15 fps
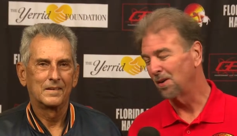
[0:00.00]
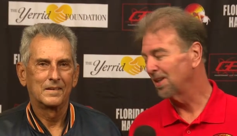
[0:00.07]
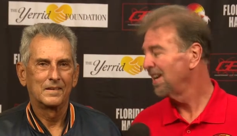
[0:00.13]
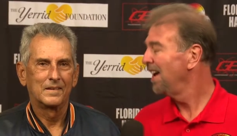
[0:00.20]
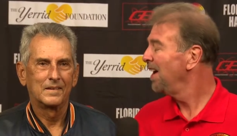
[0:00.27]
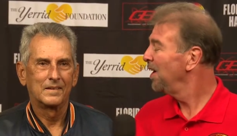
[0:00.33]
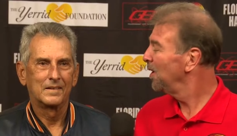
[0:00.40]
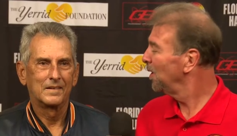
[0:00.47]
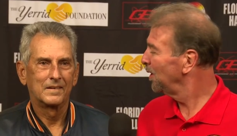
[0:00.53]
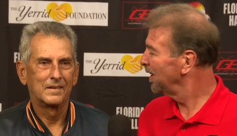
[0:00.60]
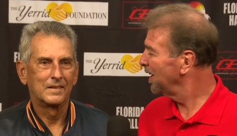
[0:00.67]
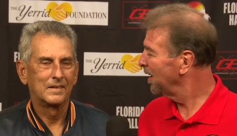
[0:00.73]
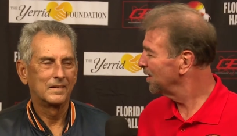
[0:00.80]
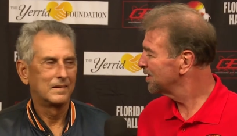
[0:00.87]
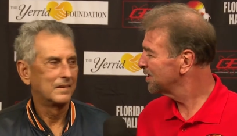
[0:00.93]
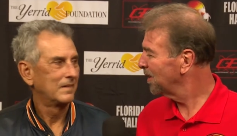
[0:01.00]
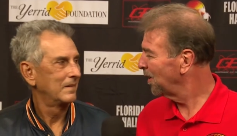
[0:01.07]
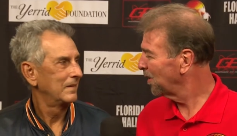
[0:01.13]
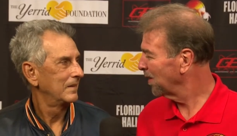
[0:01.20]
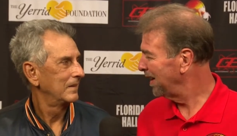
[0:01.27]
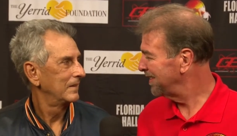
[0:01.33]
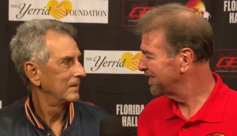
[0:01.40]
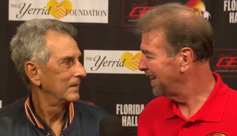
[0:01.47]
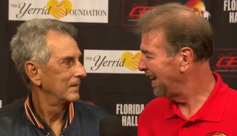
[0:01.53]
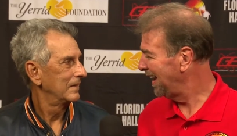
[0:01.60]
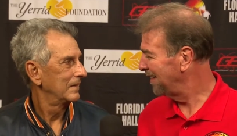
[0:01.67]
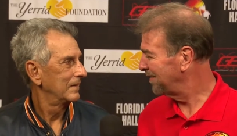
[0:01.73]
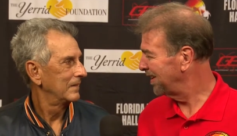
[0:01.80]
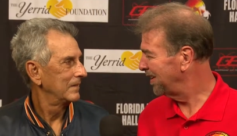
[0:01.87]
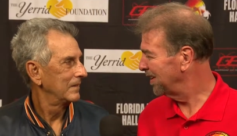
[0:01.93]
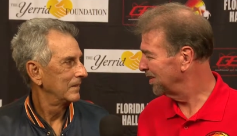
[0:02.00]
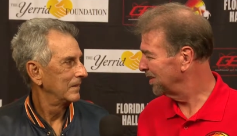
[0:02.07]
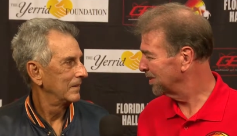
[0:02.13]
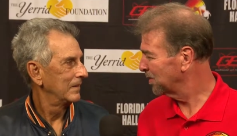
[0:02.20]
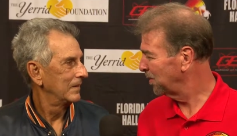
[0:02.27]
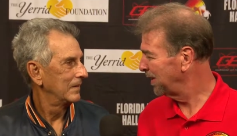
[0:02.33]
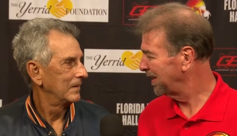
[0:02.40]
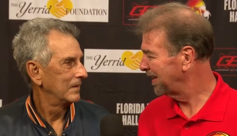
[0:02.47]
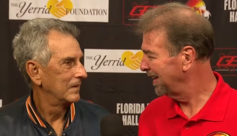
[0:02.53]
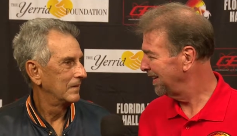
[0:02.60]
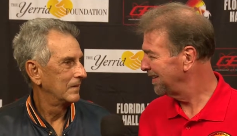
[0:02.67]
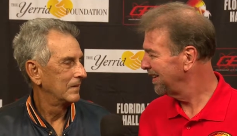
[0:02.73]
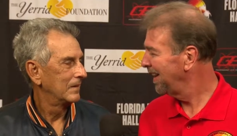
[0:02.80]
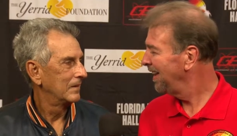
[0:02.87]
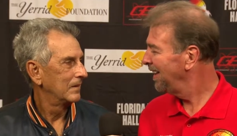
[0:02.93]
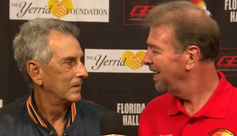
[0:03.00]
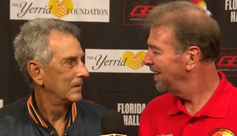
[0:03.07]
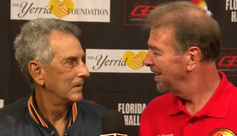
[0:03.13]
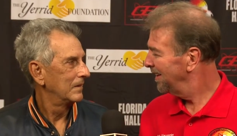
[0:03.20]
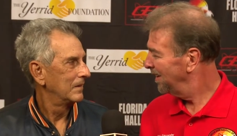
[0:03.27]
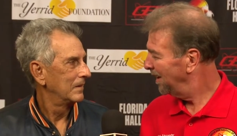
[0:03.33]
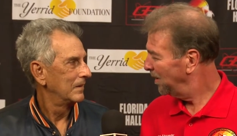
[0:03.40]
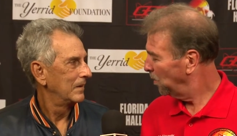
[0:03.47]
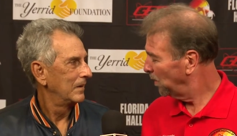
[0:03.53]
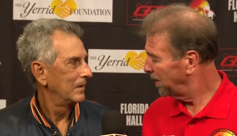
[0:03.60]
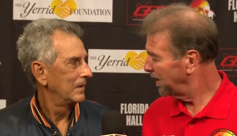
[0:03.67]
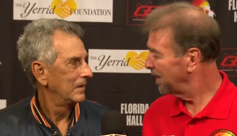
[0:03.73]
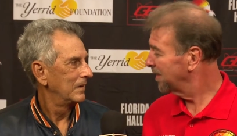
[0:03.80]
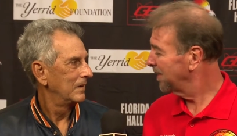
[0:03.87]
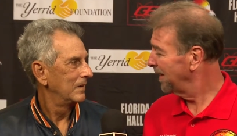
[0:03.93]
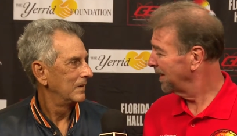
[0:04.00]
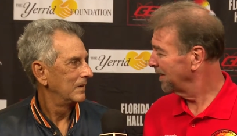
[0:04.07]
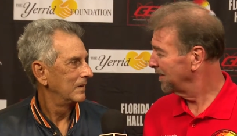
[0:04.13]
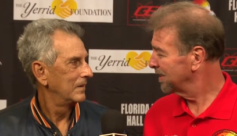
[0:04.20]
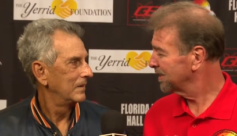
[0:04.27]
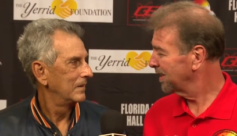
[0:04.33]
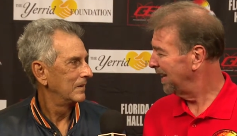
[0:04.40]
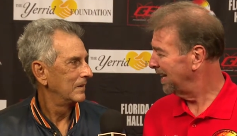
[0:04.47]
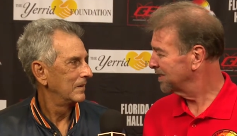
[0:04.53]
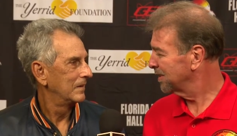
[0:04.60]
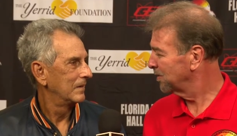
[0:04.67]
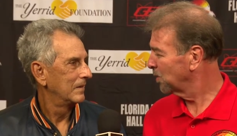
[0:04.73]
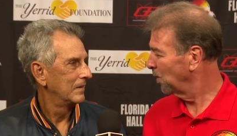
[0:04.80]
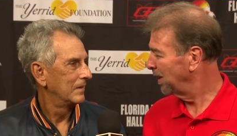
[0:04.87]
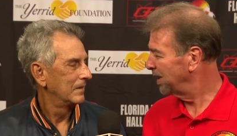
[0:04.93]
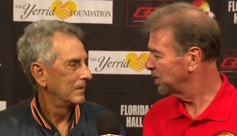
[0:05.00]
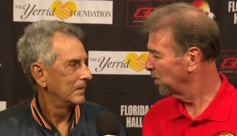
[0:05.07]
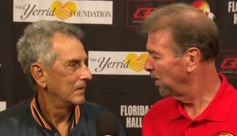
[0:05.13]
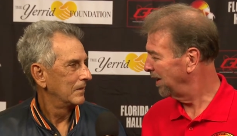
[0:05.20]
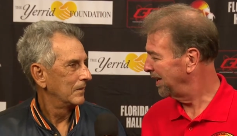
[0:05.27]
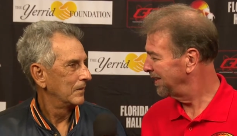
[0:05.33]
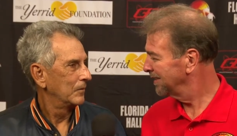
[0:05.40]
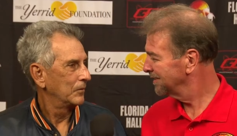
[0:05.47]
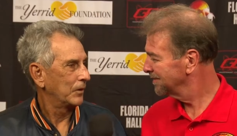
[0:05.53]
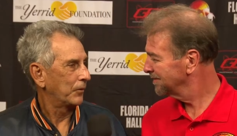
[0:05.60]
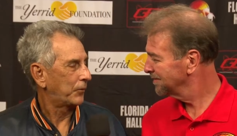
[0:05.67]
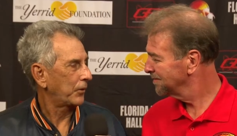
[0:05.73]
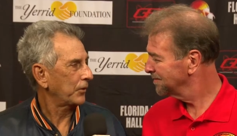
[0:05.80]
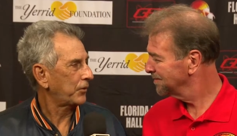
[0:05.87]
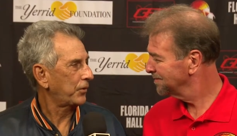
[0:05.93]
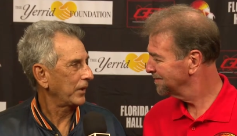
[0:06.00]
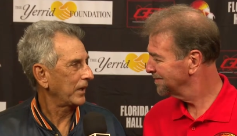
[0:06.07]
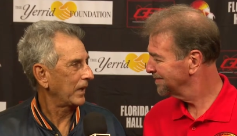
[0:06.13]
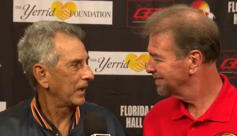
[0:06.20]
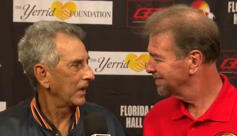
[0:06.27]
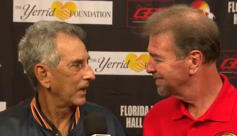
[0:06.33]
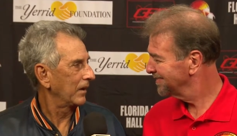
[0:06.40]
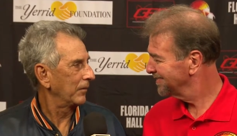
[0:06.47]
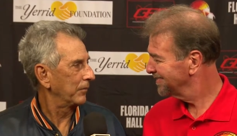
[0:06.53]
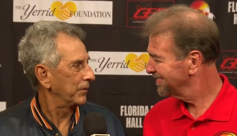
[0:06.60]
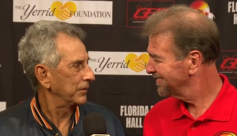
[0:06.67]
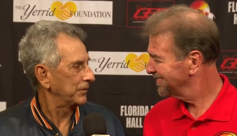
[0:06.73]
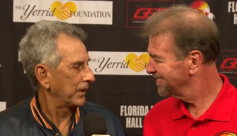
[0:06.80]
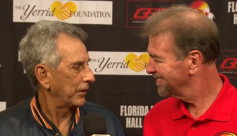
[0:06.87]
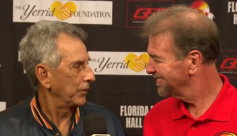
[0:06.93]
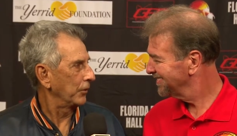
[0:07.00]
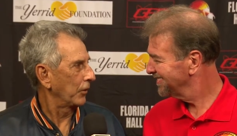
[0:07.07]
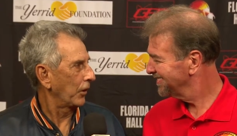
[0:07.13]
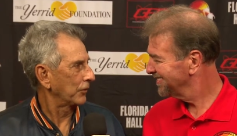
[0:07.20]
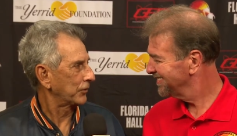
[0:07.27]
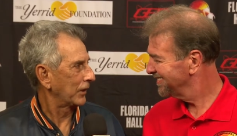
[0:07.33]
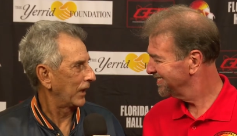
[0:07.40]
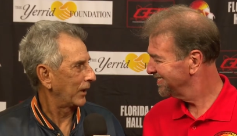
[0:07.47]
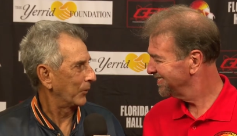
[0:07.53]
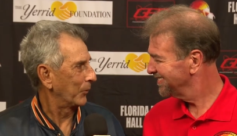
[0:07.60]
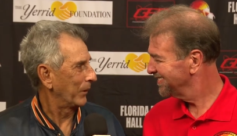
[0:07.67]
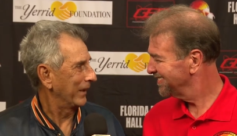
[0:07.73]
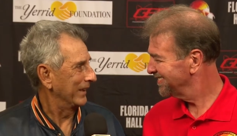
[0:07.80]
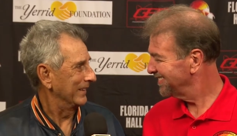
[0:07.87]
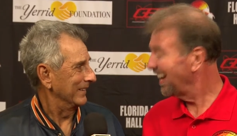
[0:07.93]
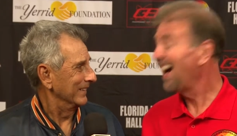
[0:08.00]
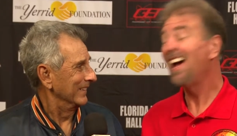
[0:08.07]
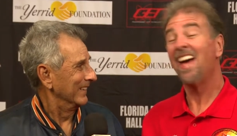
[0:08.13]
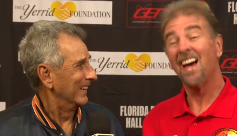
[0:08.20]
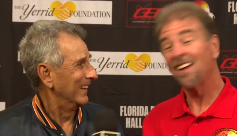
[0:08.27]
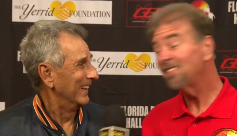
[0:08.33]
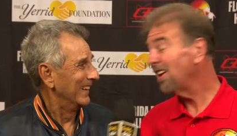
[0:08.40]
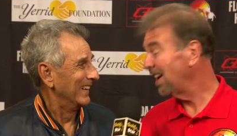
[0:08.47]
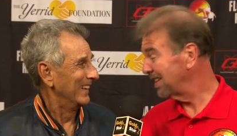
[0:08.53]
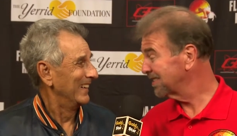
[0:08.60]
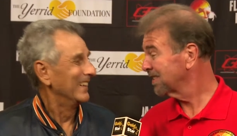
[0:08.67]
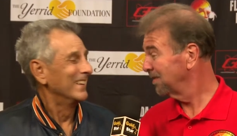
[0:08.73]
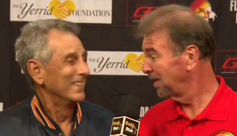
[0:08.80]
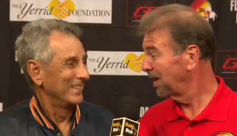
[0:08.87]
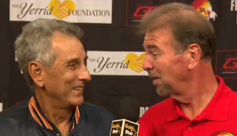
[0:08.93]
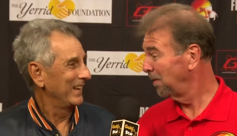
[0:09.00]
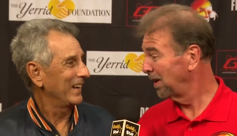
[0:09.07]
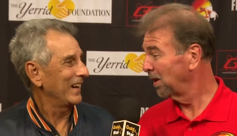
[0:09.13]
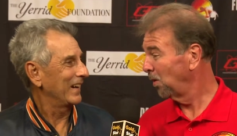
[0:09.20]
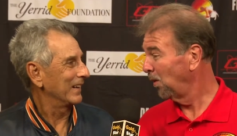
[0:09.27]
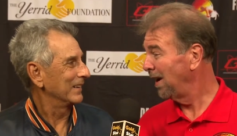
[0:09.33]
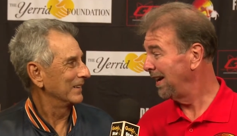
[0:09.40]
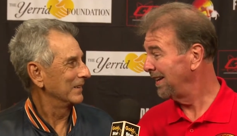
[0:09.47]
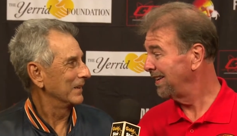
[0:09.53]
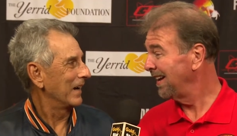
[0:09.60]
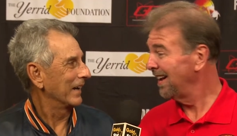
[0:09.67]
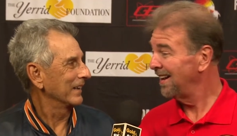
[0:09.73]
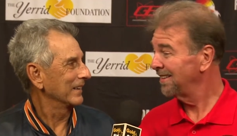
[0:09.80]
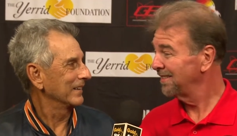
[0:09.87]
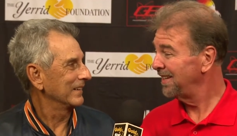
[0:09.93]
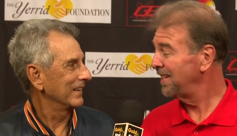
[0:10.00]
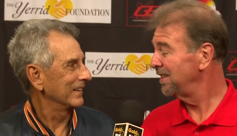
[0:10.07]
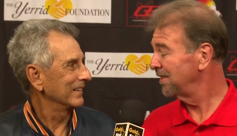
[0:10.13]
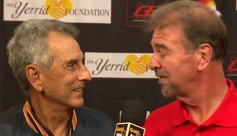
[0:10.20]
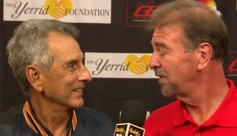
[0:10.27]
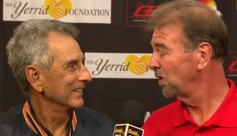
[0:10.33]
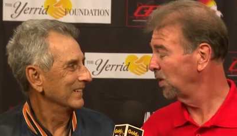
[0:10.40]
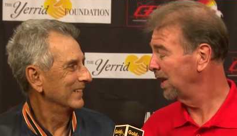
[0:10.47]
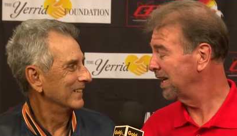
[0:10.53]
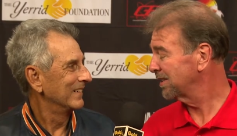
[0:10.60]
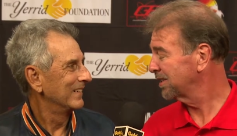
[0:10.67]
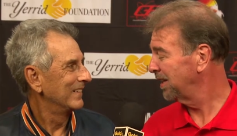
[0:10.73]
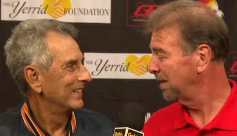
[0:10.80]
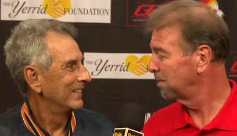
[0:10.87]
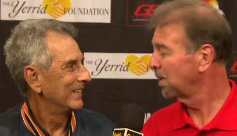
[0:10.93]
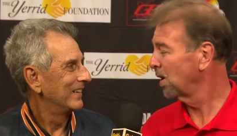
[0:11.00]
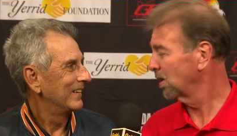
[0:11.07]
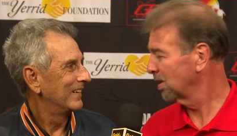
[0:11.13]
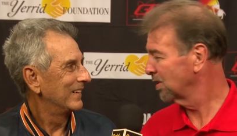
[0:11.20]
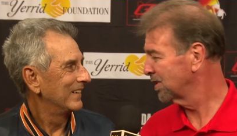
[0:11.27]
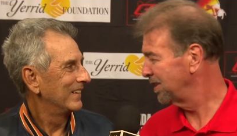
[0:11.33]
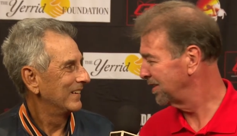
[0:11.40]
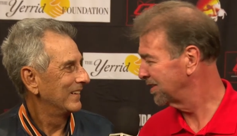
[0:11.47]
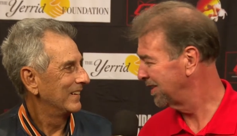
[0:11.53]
Speaker 1: promoter. Julio, so great to have you here this weekend. What do you think of this class of 2020?
Speaker 2: The first thing I love is that you lost a lot of weight.
Speaker 1: I have lost a little yeah. bit of weight. Yeah, I'm eating a few less uh, burgers